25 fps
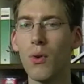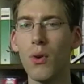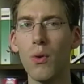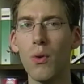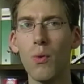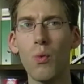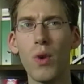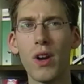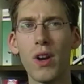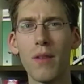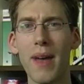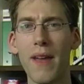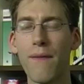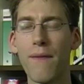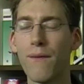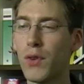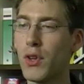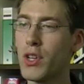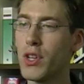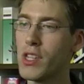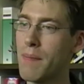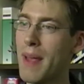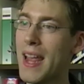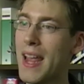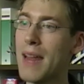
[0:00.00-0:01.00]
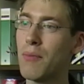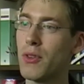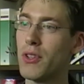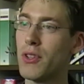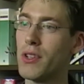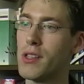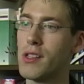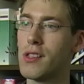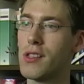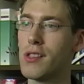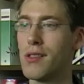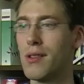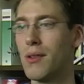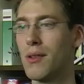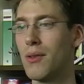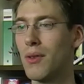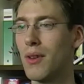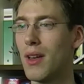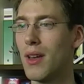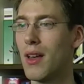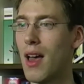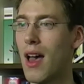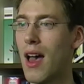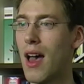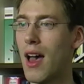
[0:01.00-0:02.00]
One of my first papers
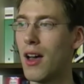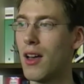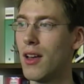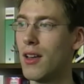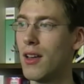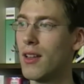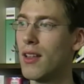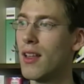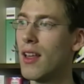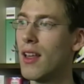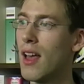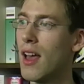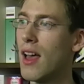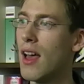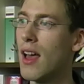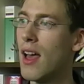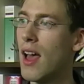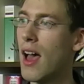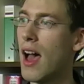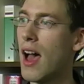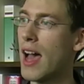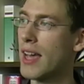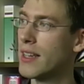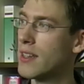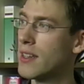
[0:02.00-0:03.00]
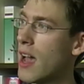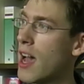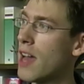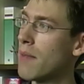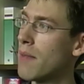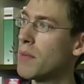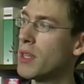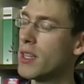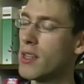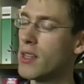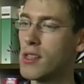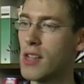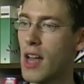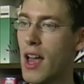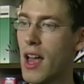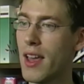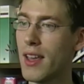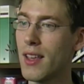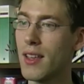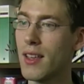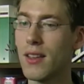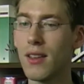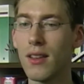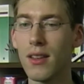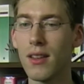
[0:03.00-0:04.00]
I got because
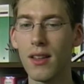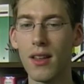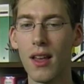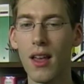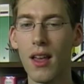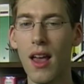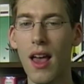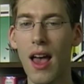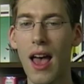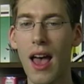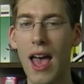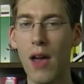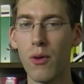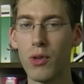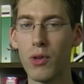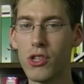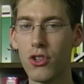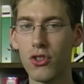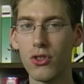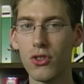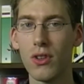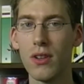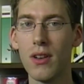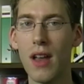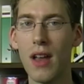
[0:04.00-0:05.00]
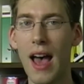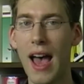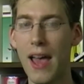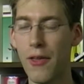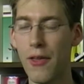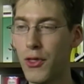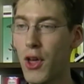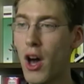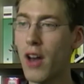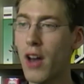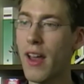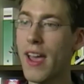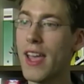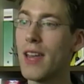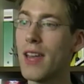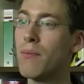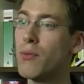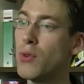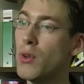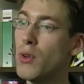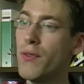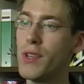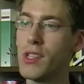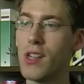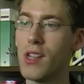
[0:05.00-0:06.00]
I thought I had
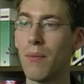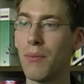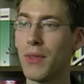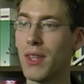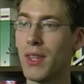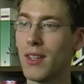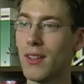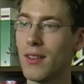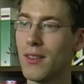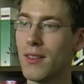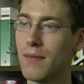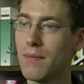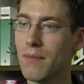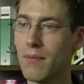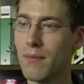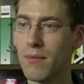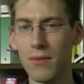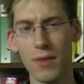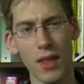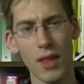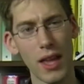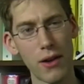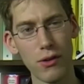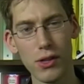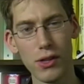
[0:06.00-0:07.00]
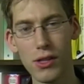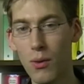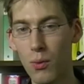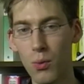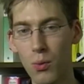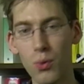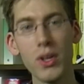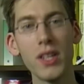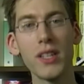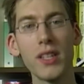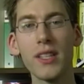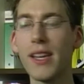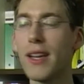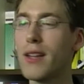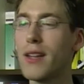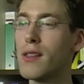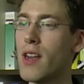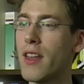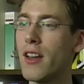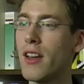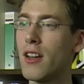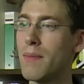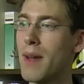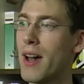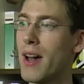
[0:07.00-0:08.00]
proved something. I was really
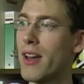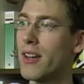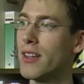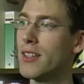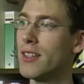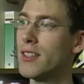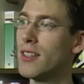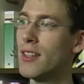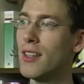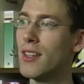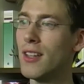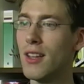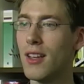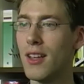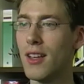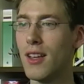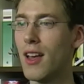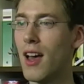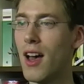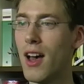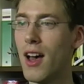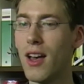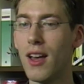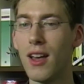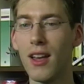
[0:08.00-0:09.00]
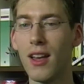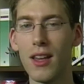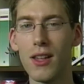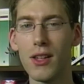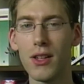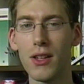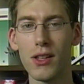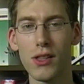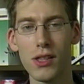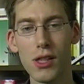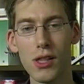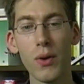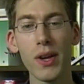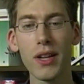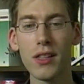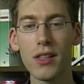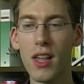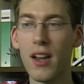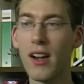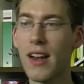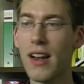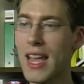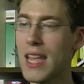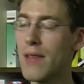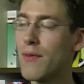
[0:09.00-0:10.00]
excited about it. So
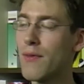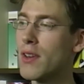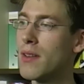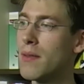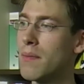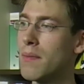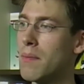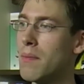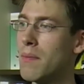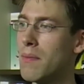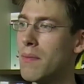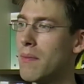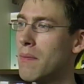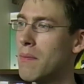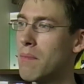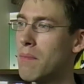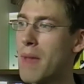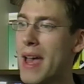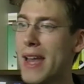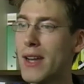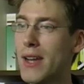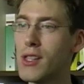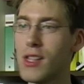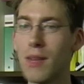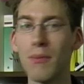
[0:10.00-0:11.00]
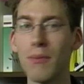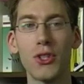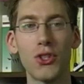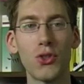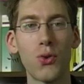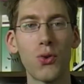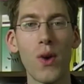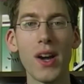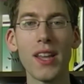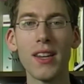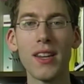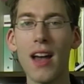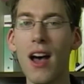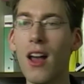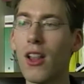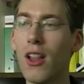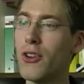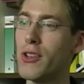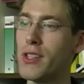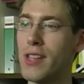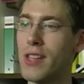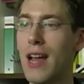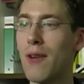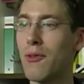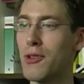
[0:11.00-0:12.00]
excited I even bet someone $20
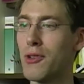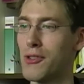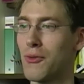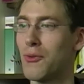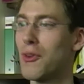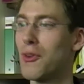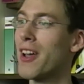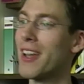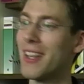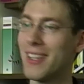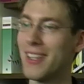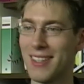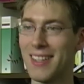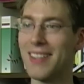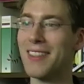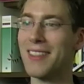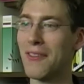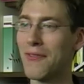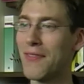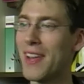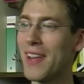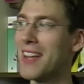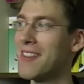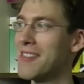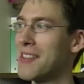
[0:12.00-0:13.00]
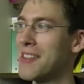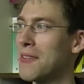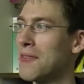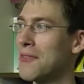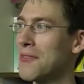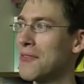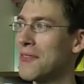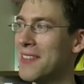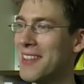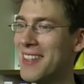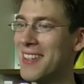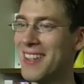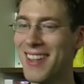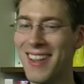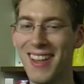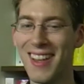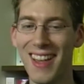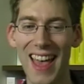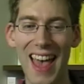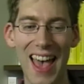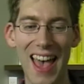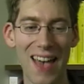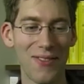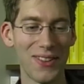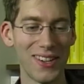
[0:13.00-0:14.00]
that I was right in the face of
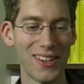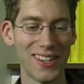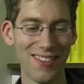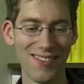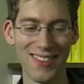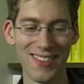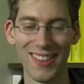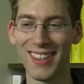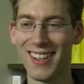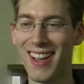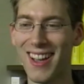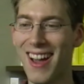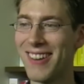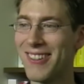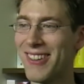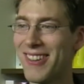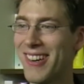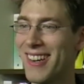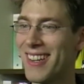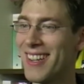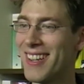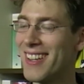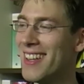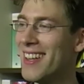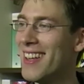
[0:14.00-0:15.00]
evidence to the contrary.